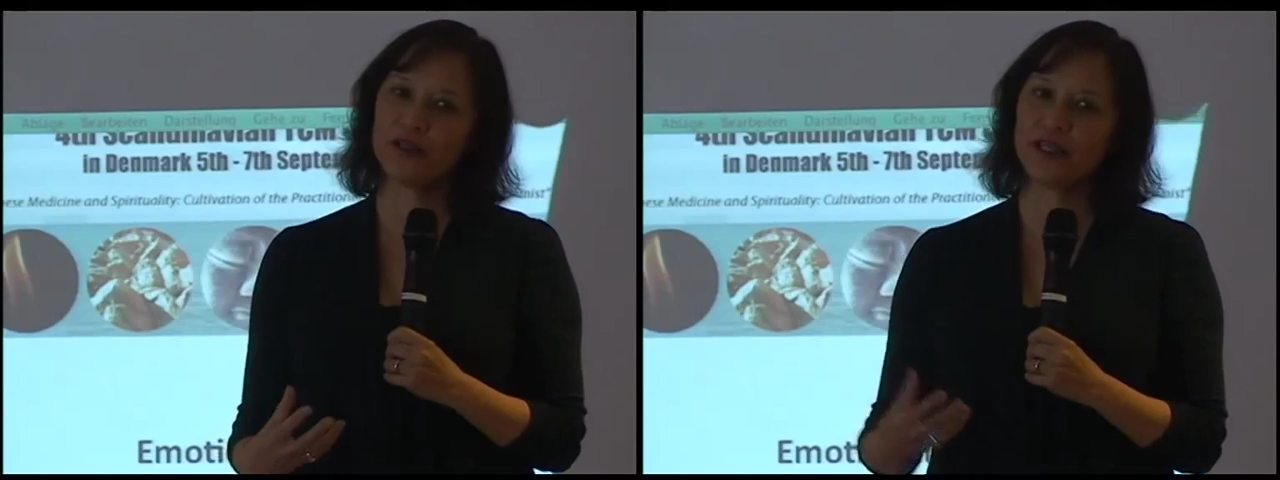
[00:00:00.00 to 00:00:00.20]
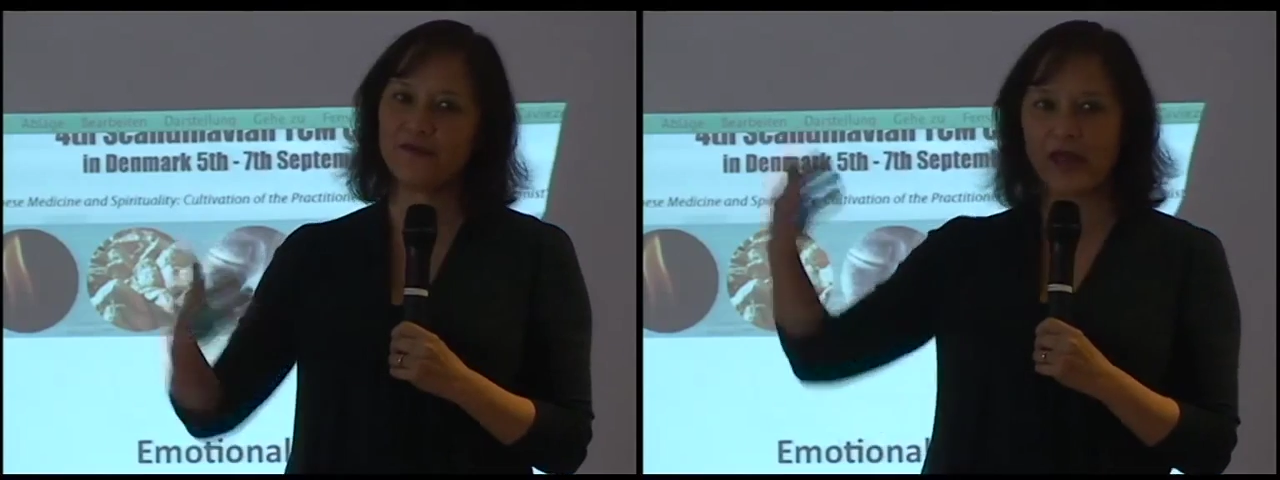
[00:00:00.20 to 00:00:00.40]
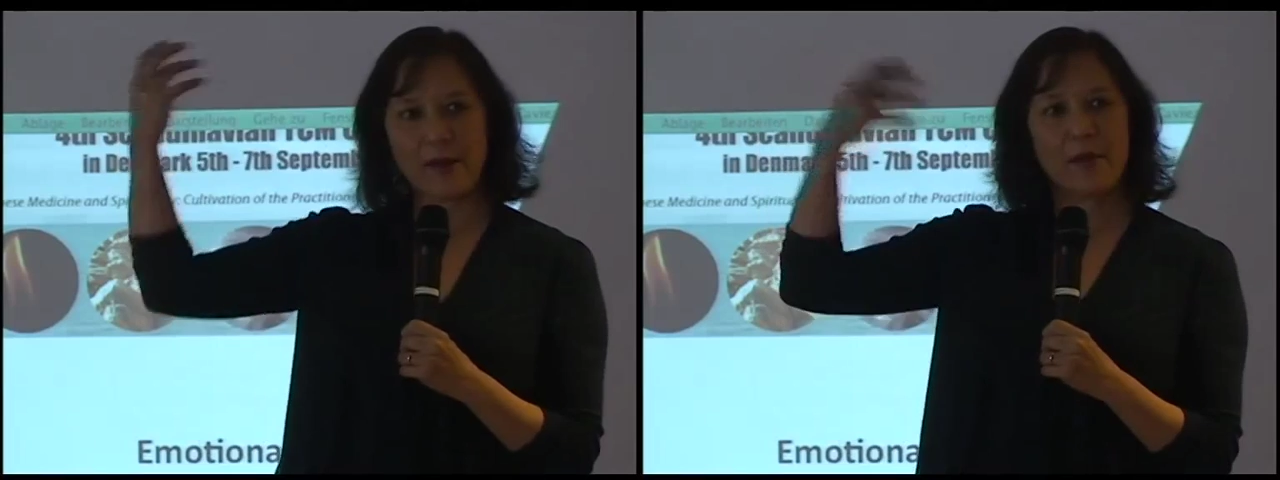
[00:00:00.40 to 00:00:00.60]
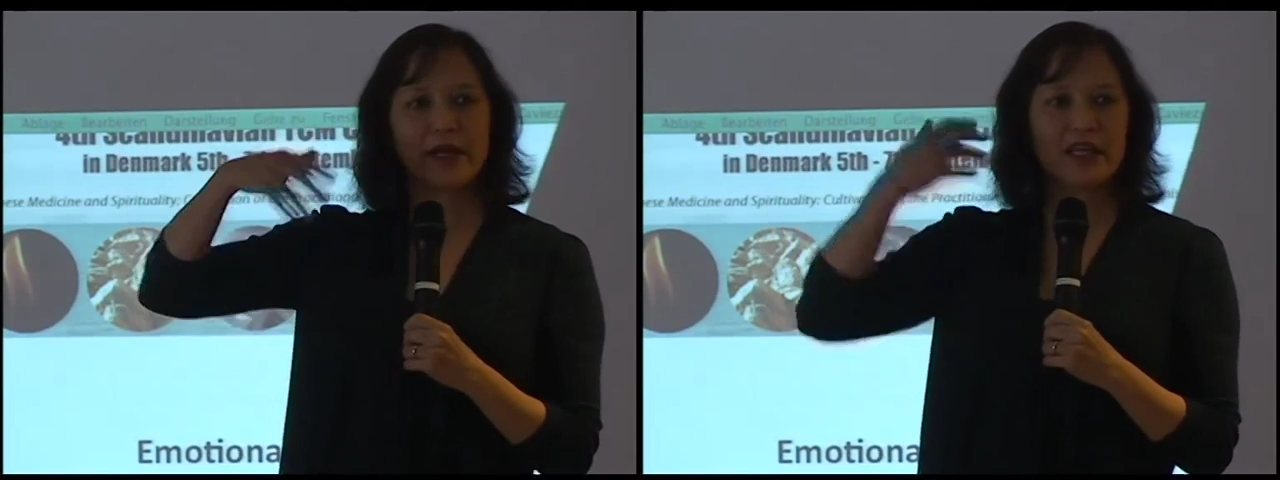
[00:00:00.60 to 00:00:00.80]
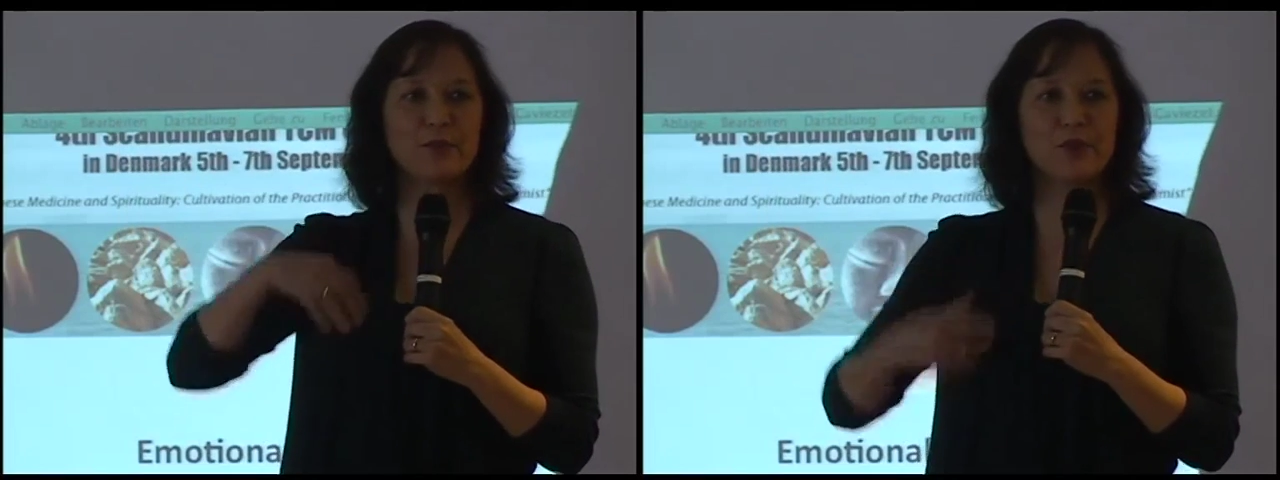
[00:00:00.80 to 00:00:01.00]
live, am I
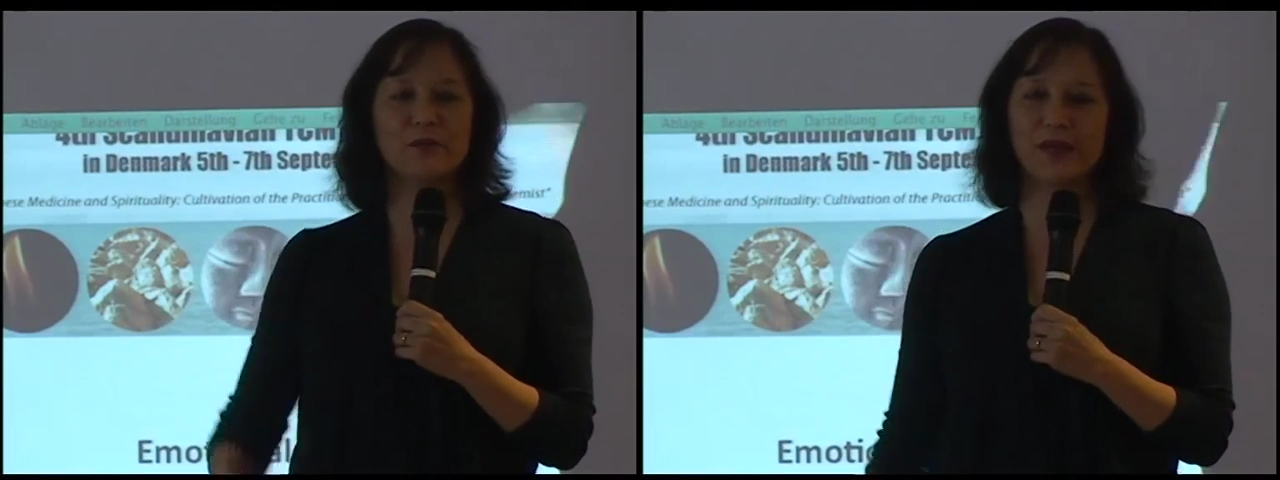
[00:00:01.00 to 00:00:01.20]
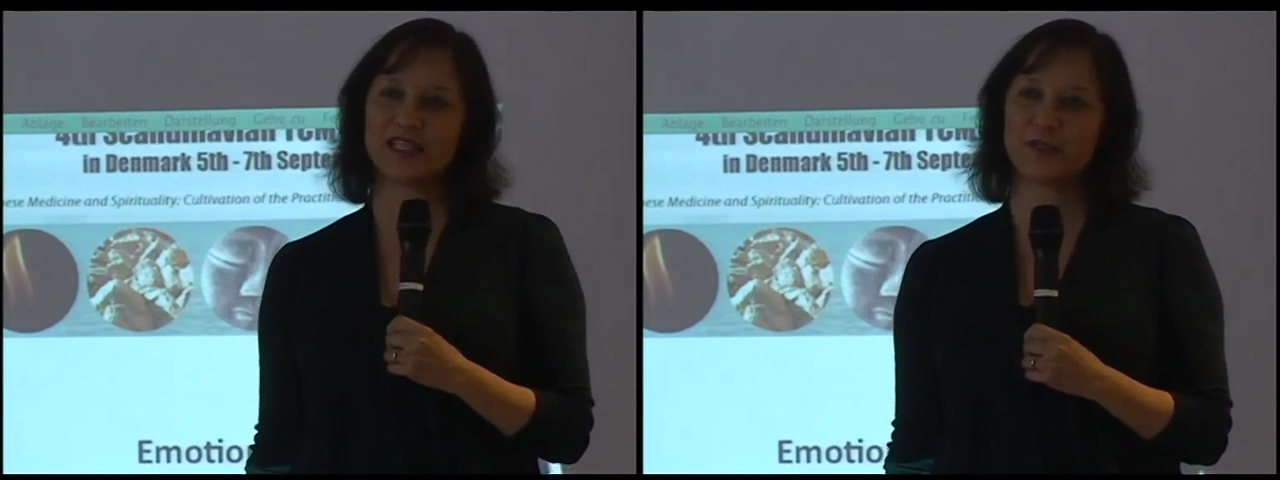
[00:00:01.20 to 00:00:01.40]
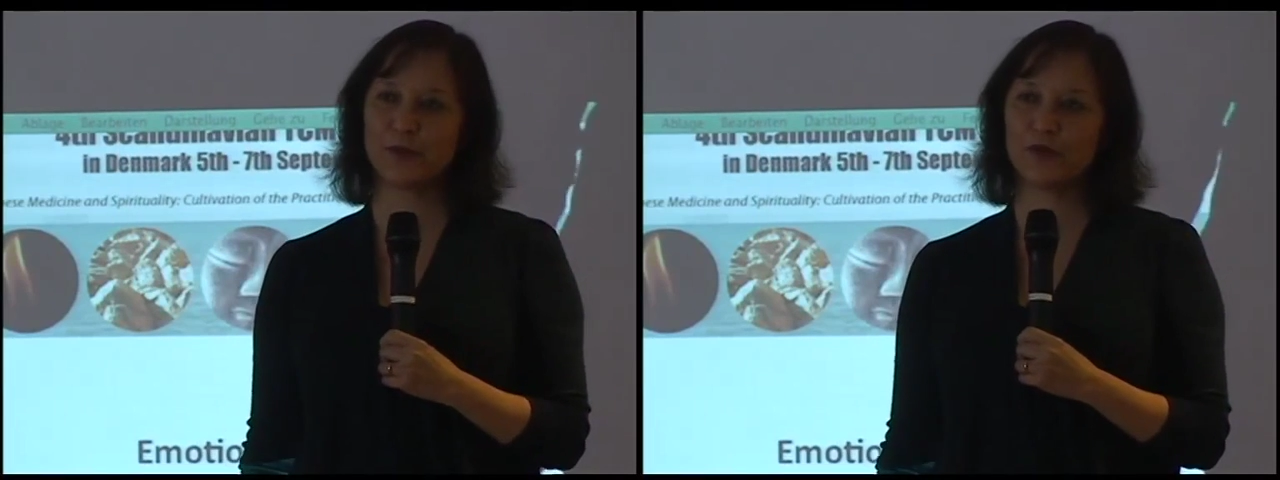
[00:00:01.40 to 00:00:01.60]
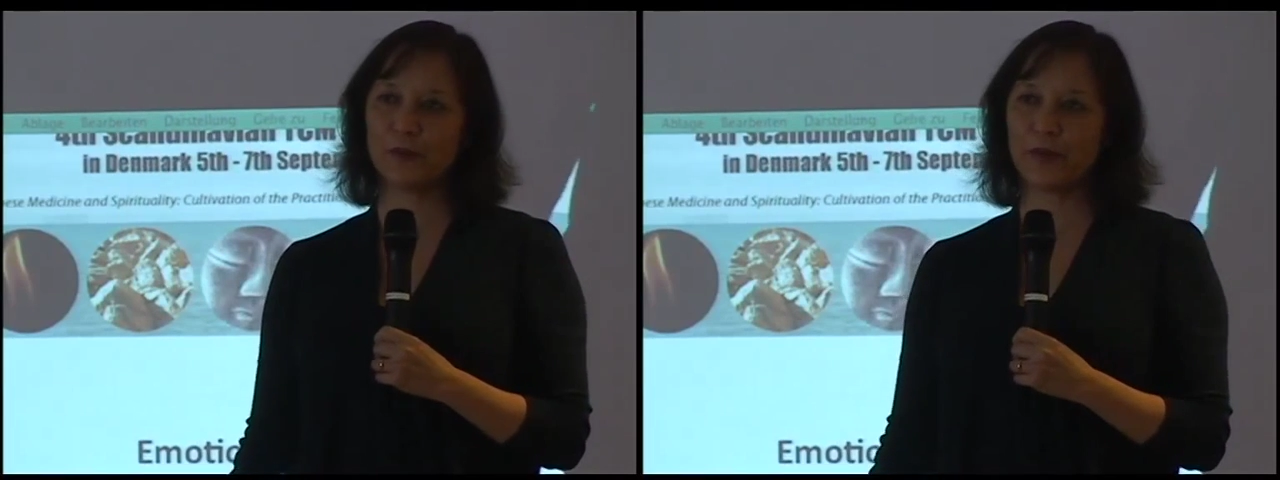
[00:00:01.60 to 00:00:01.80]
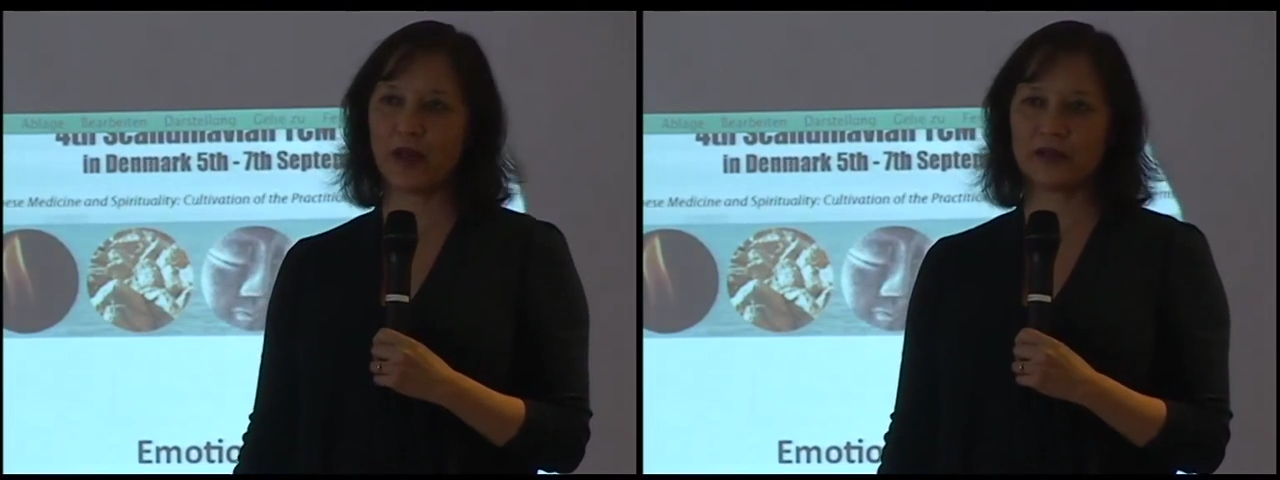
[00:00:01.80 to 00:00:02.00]
going to bring my
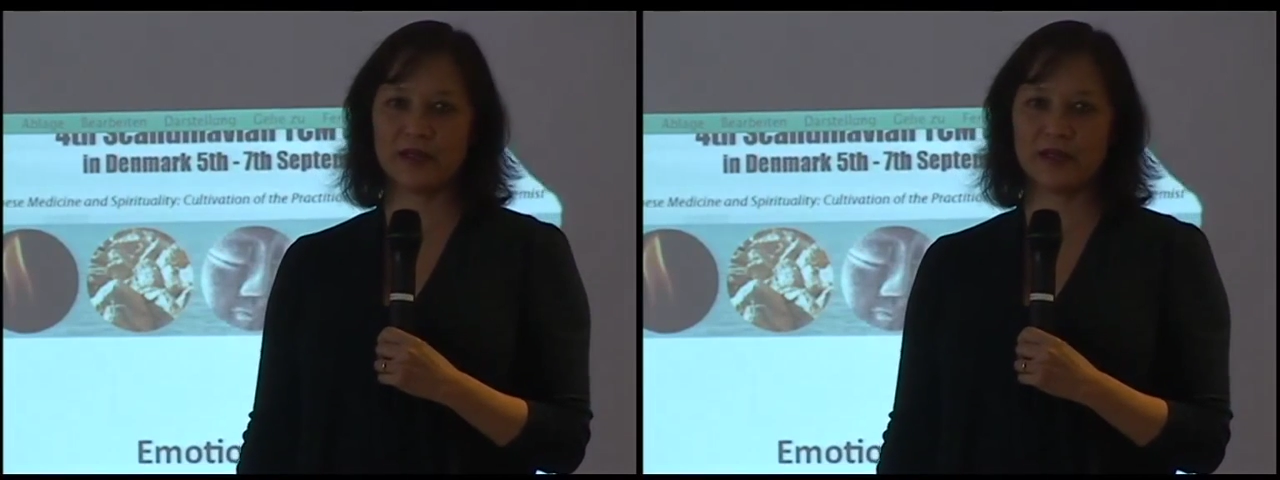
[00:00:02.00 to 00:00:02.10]
spirit back